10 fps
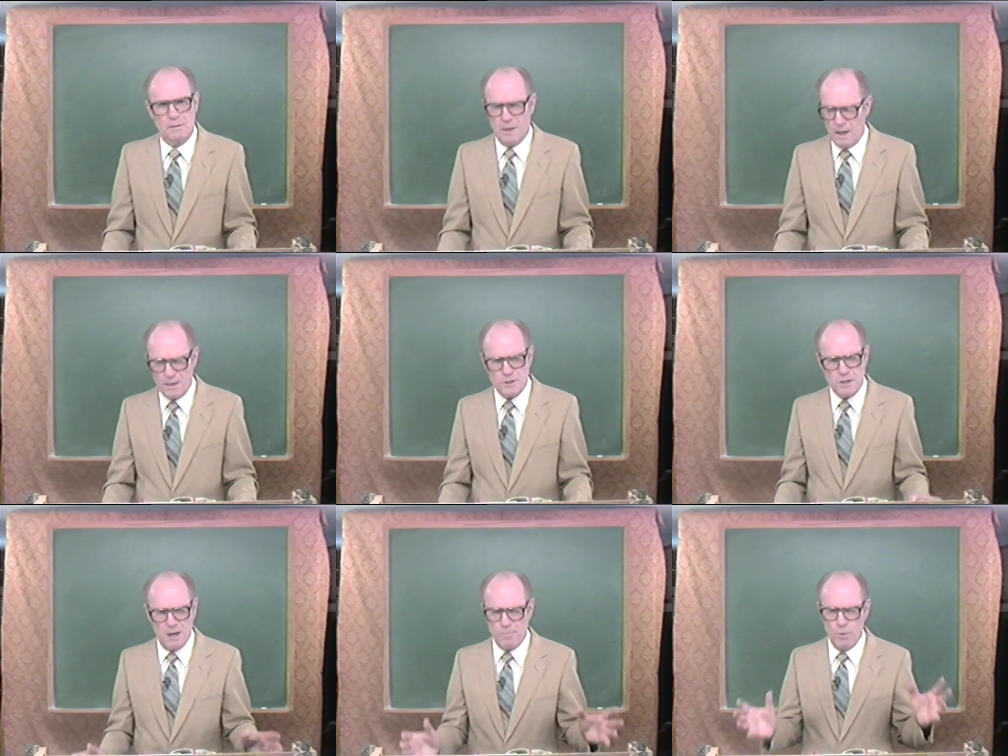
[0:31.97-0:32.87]
God is
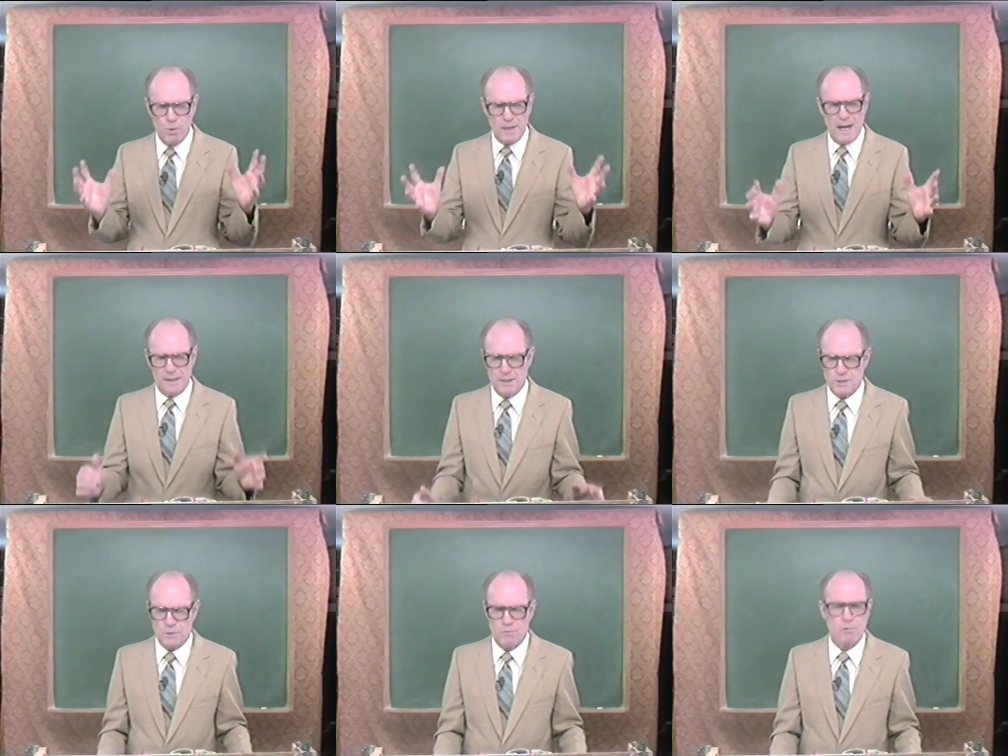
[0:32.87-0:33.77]
not pouring out
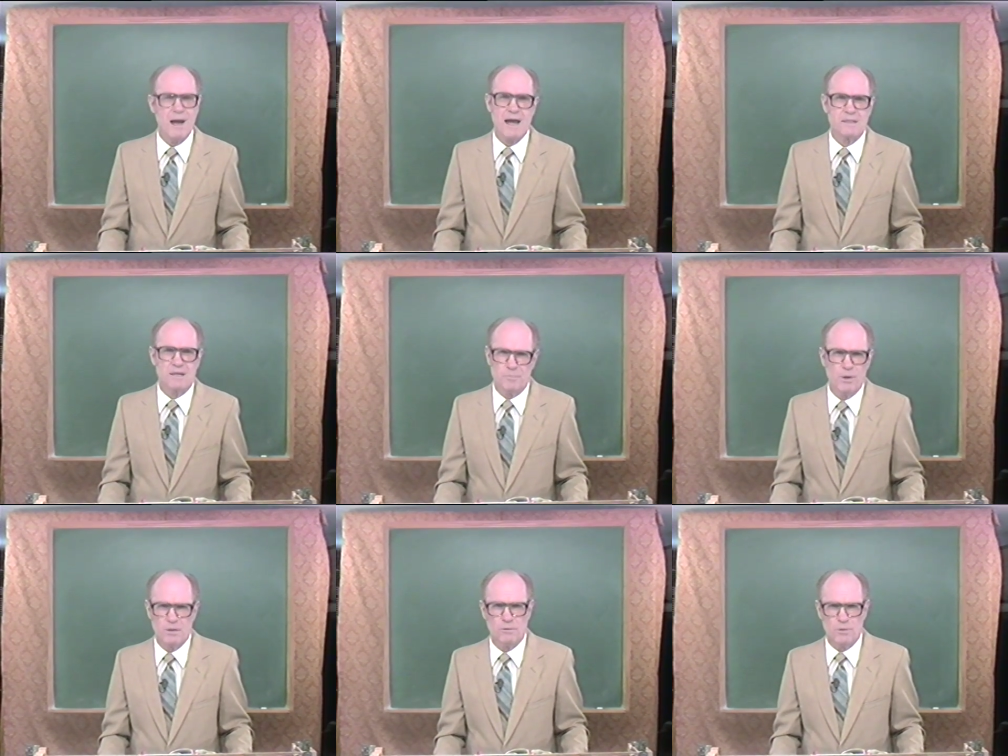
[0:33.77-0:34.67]
His wrath
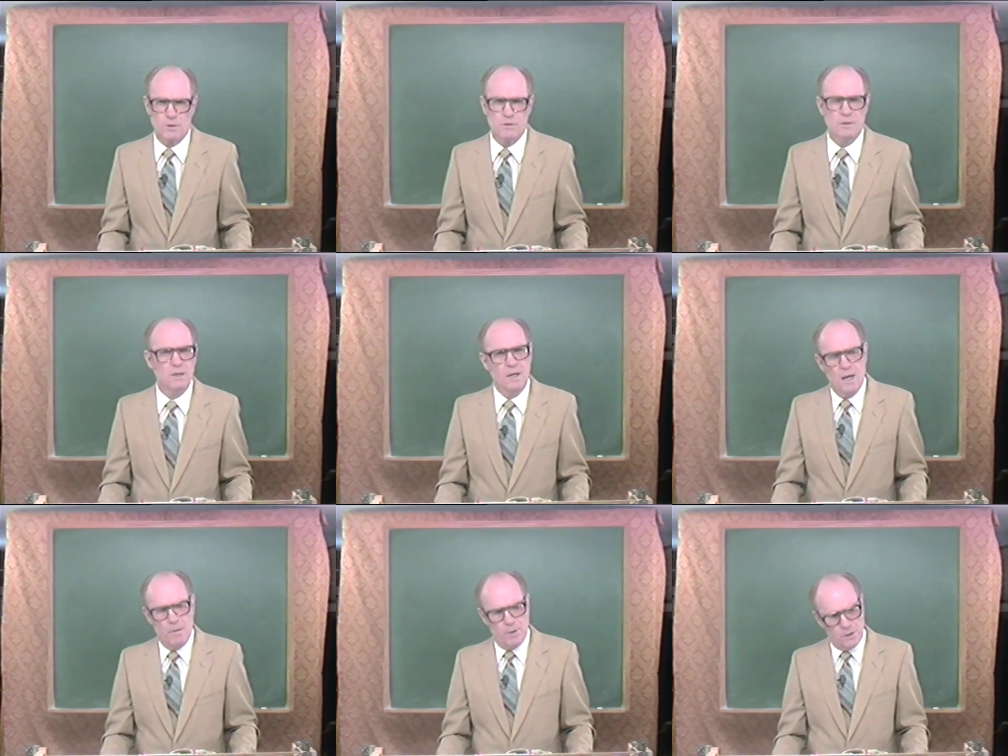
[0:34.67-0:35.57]
upon the world,
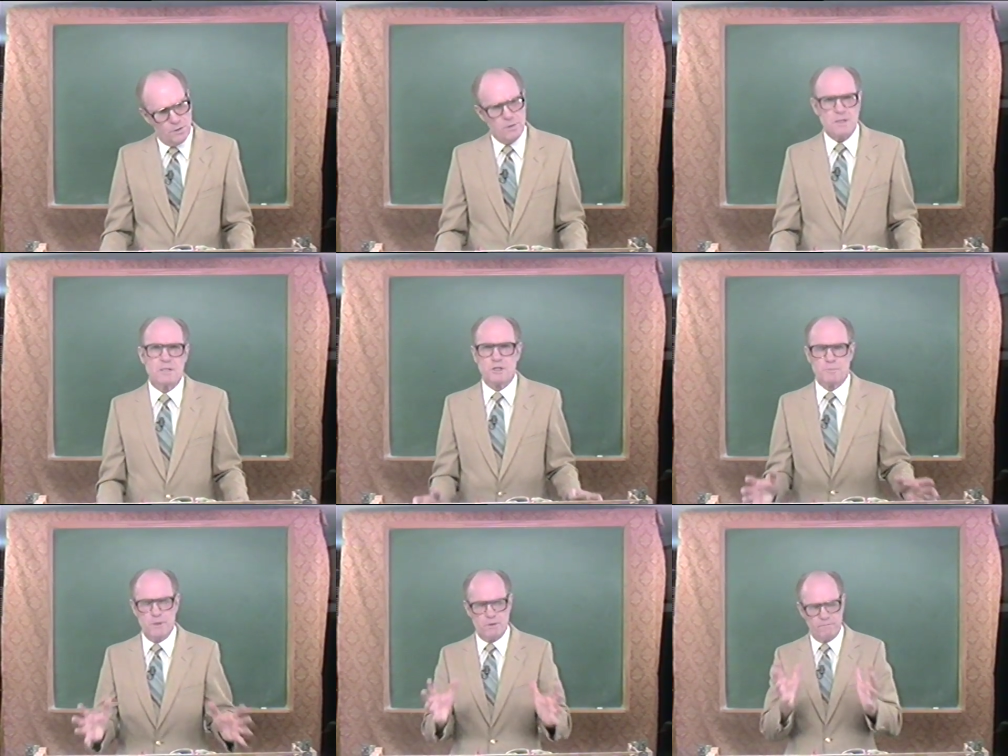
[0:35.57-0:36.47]
but during this
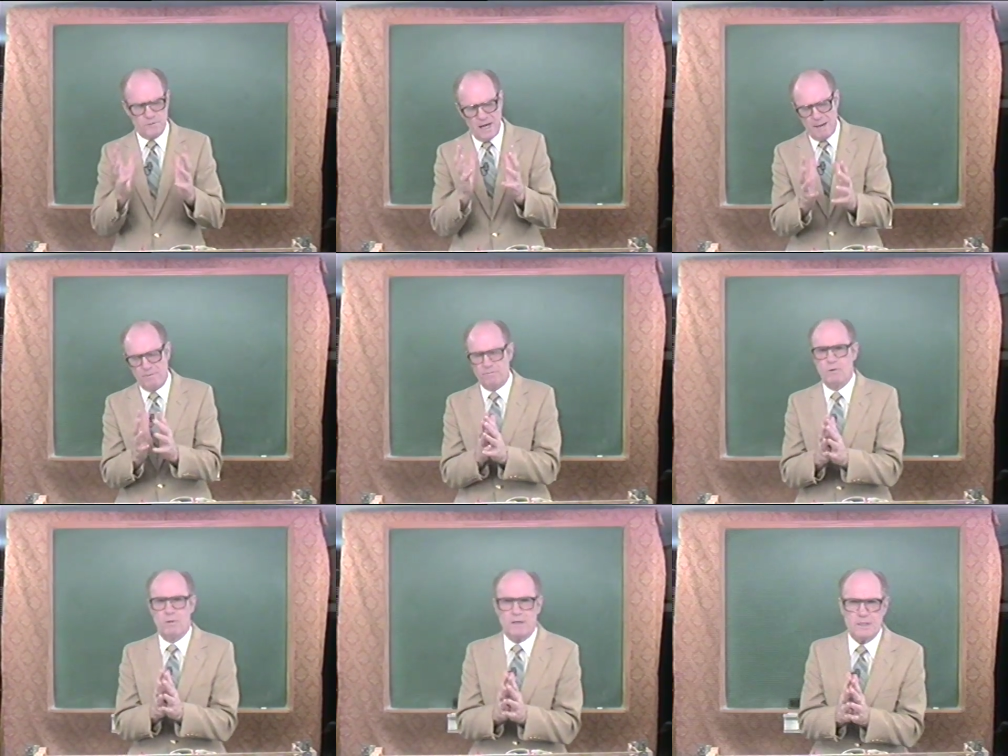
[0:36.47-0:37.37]
period of time
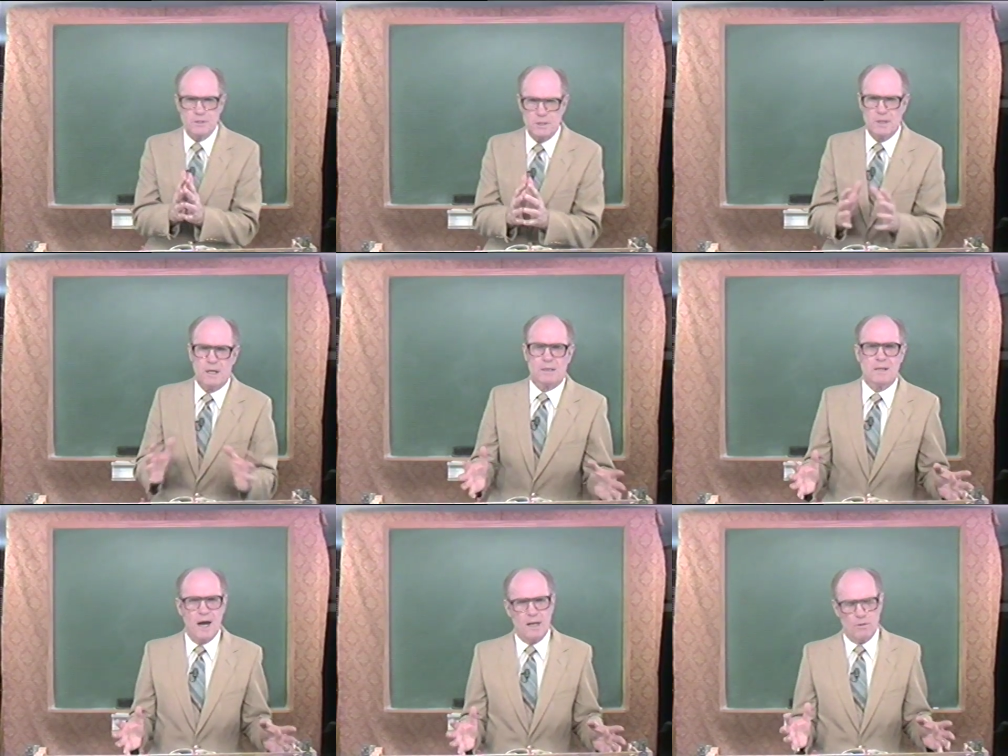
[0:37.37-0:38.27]
of grace,
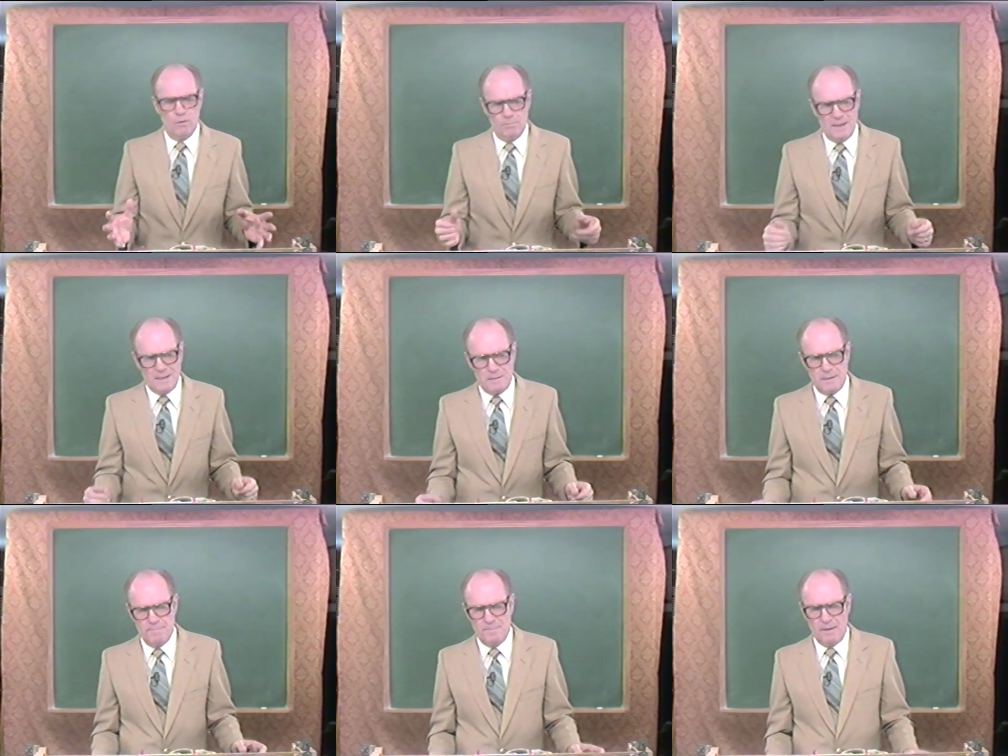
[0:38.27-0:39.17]
God
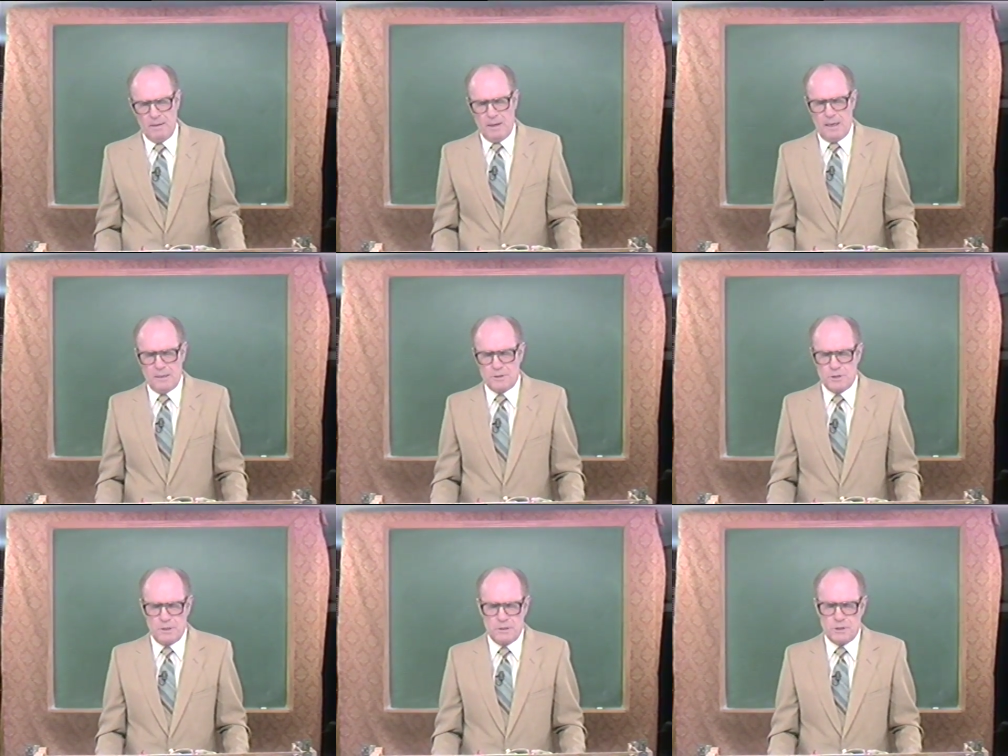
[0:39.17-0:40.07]
Almighty
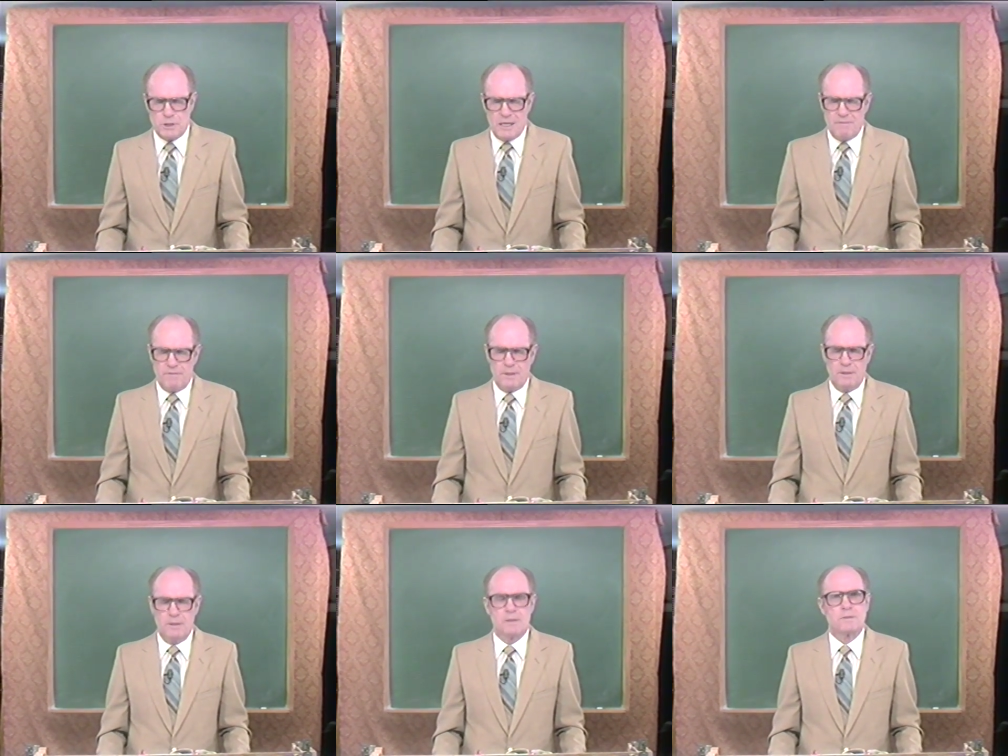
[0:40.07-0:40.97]
is
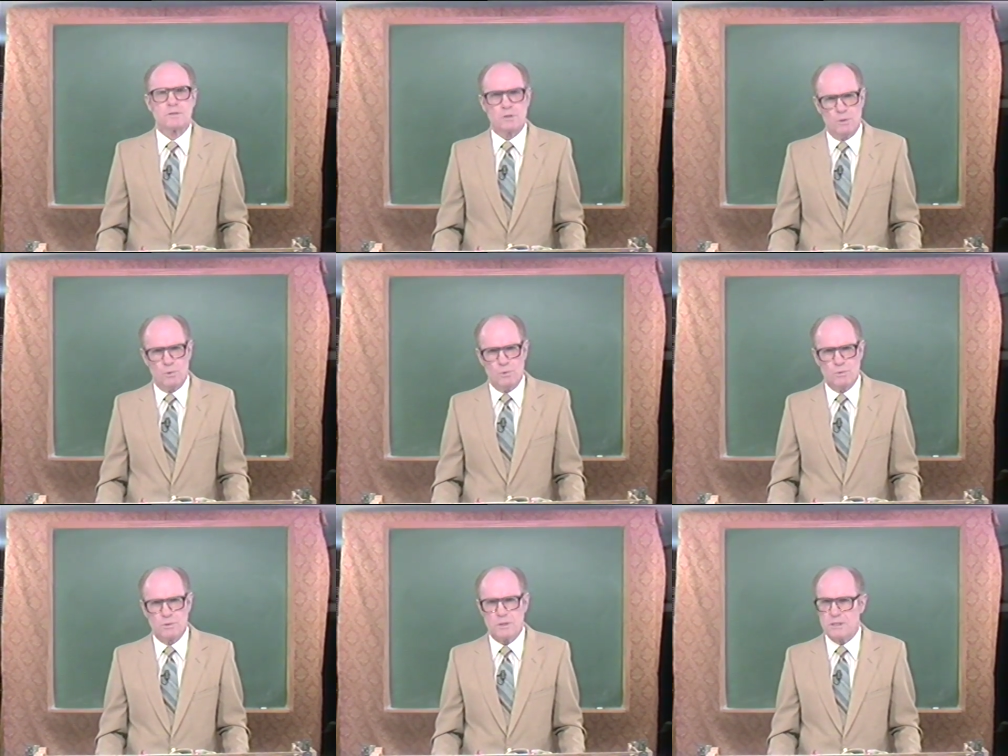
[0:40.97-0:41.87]
saving
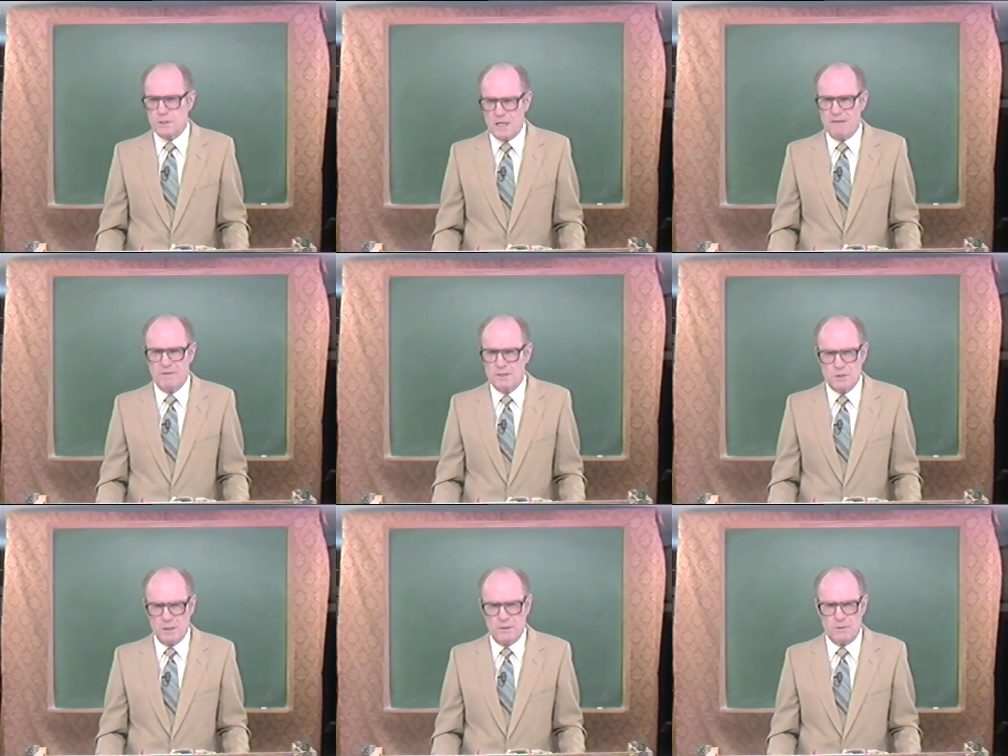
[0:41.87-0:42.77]
souls, He's saving
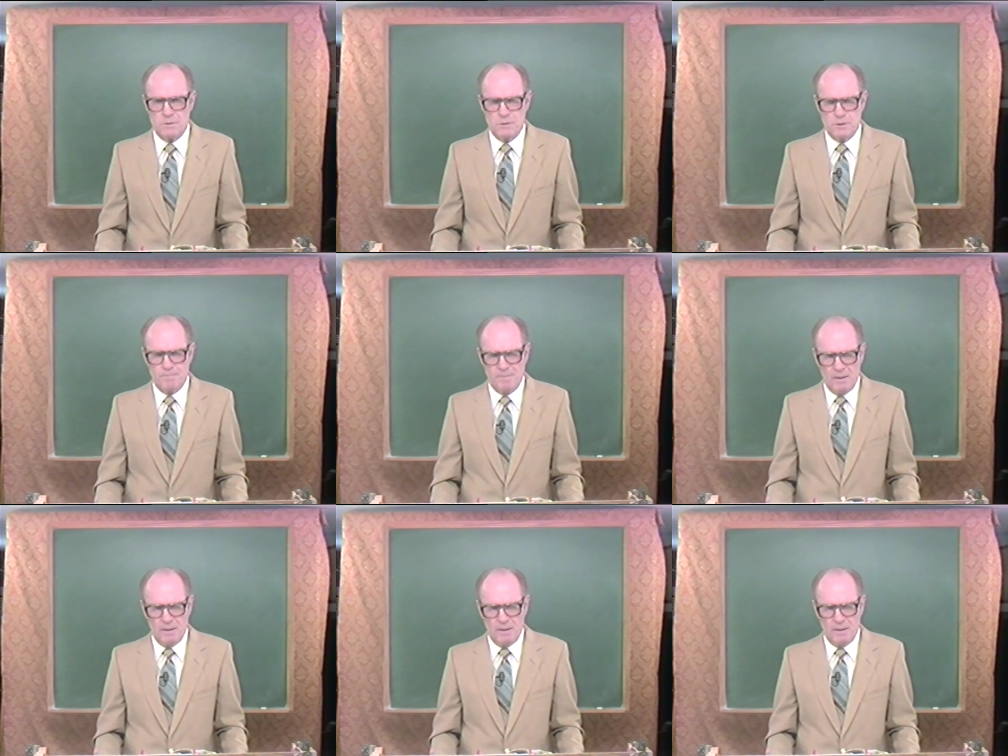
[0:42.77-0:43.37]
sinners